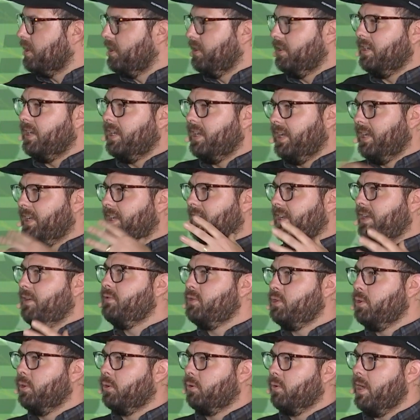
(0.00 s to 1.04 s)
and it gives
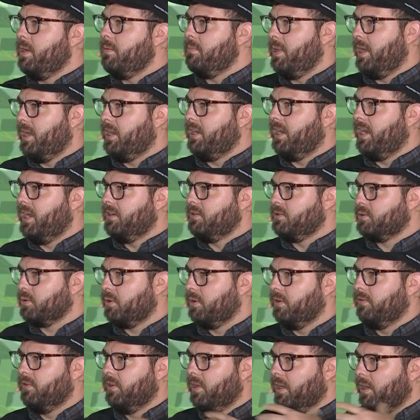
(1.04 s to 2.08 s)
you a great mandate and sort
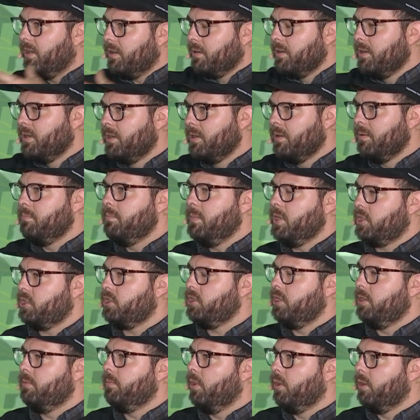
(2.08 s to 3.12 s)
of a
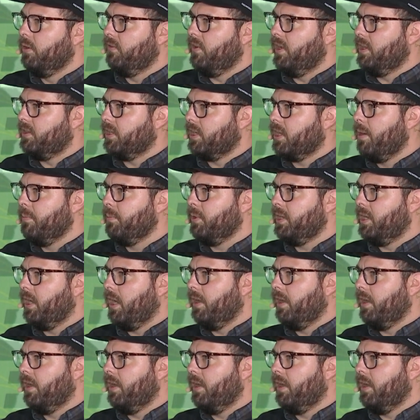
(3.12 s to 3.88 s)
mission to motivate the company.